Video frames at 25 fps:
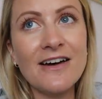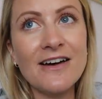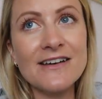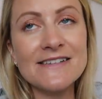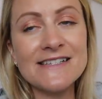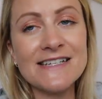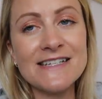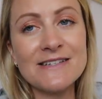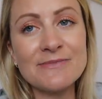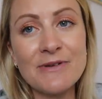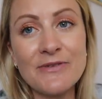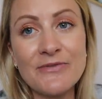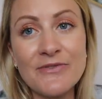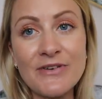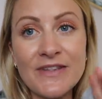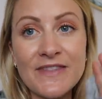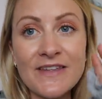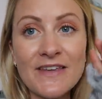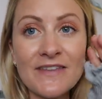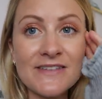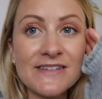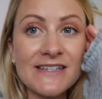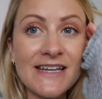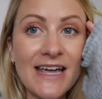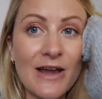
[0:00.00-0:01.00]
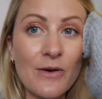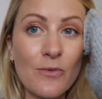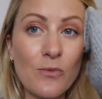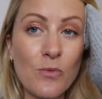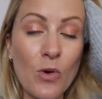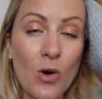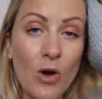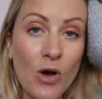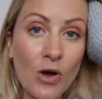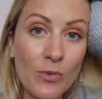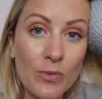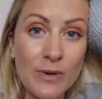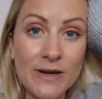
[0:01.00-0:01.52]
I said to my friend the other day,
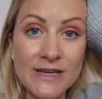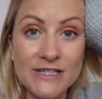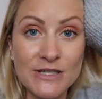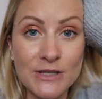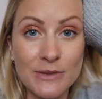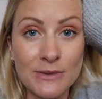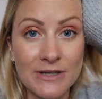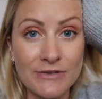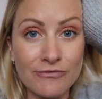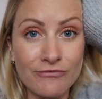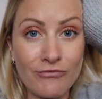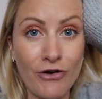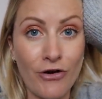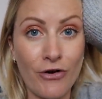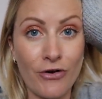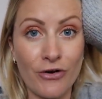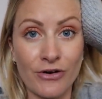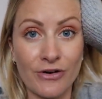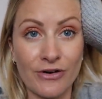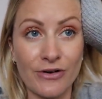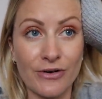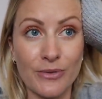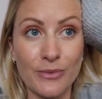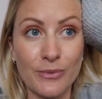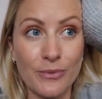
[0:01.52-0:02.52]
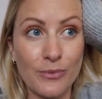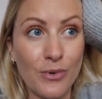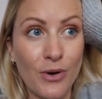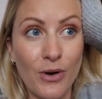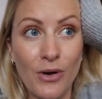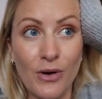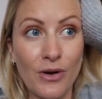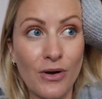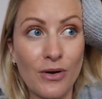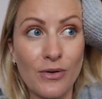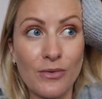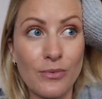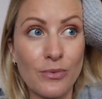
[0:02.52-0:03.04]
what are we doing wrong?
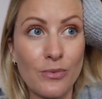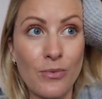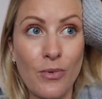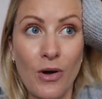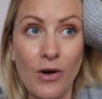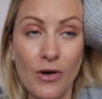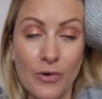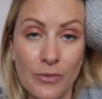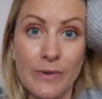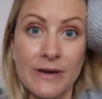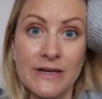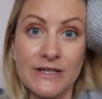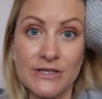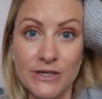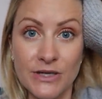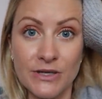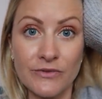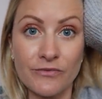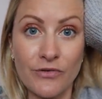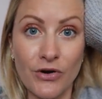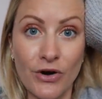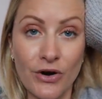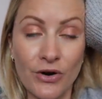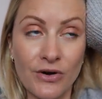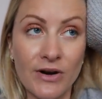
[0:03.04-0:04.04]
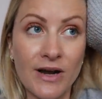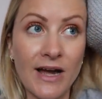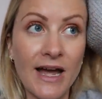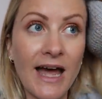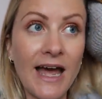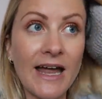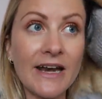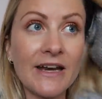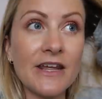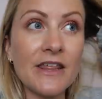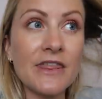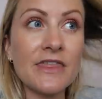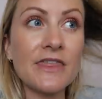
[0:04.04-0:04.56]
What are we doing wrong?
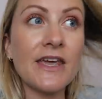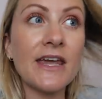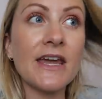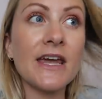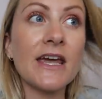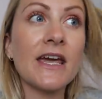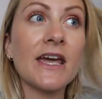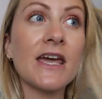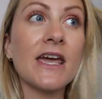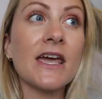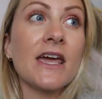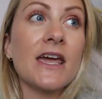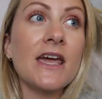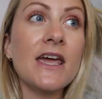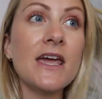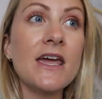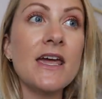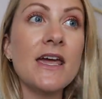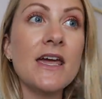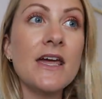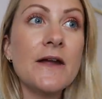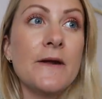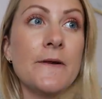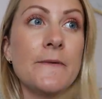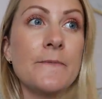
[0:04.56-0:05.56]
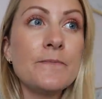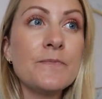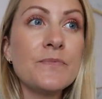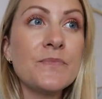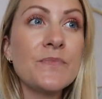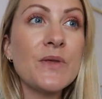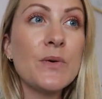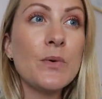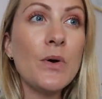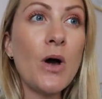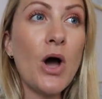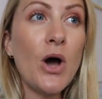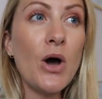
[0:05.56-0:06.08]
And I think
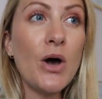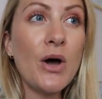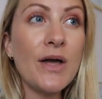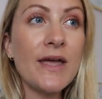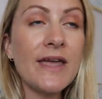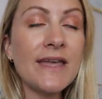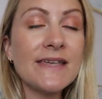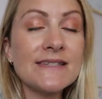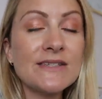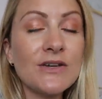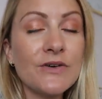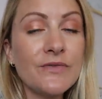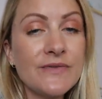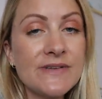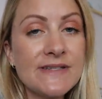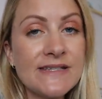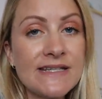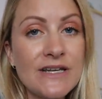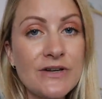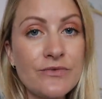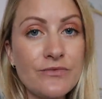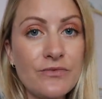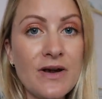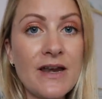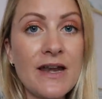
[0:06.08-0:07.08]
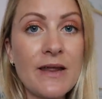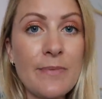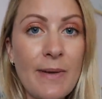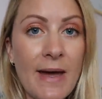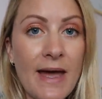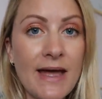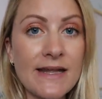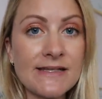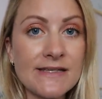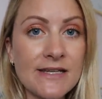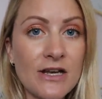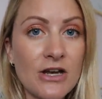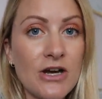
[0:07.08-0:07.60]
it's obviously a really
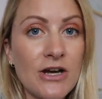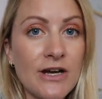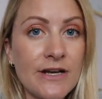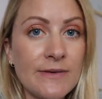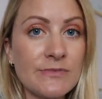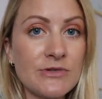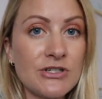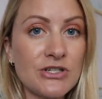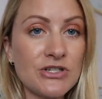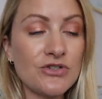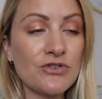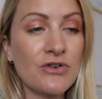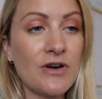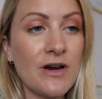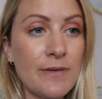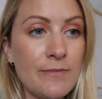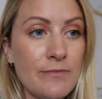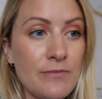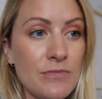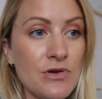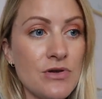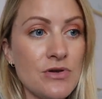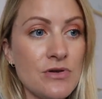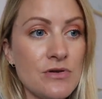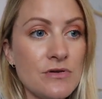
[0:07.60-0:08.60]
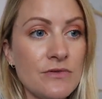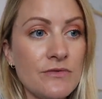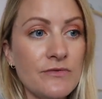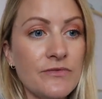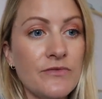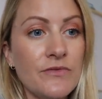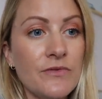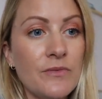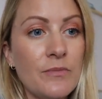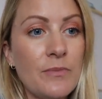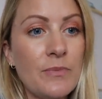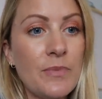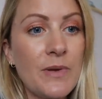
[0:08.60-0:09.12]
bad time to try and
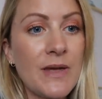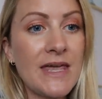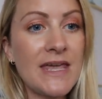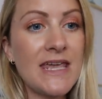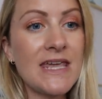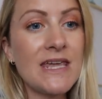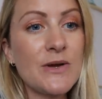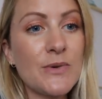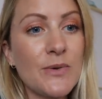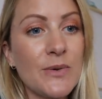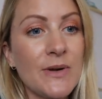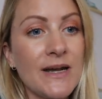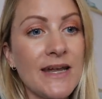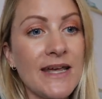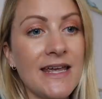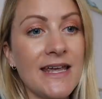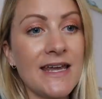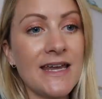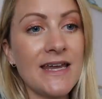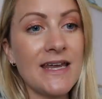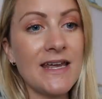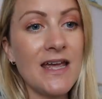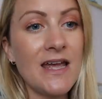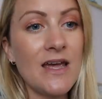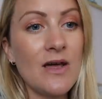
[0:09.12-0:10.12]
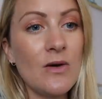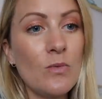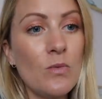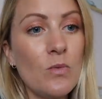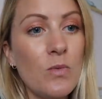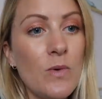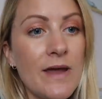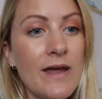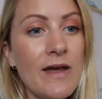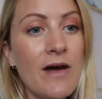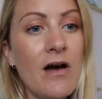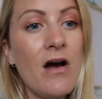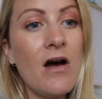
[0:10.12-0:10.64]
move, but equally,
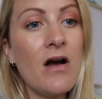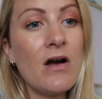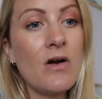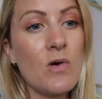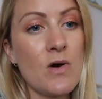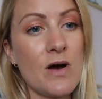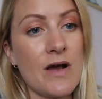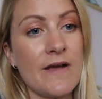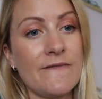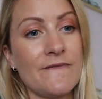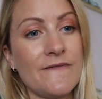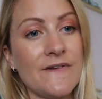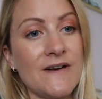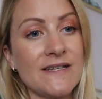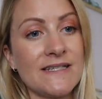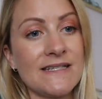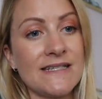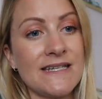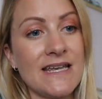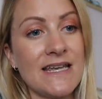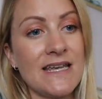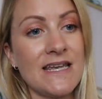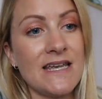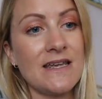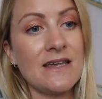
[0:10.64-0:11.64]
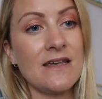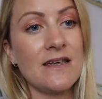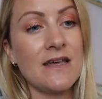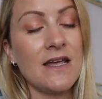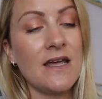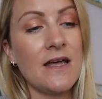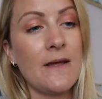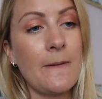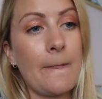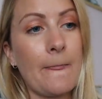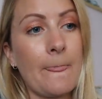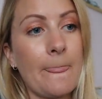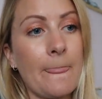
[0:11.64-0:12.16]
we are quite fussy,
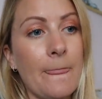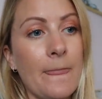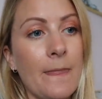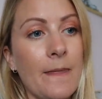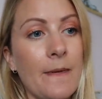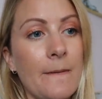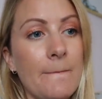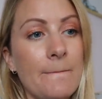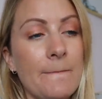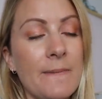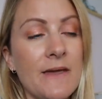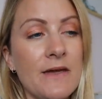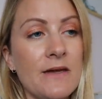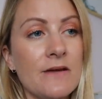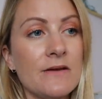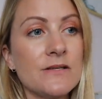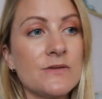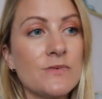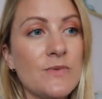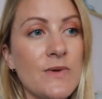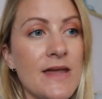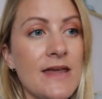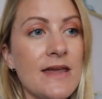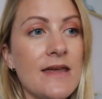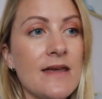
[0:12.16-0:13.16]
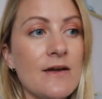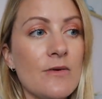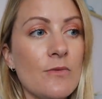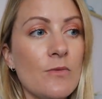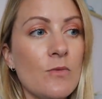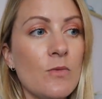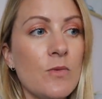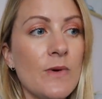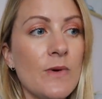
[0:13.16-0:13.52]
because we're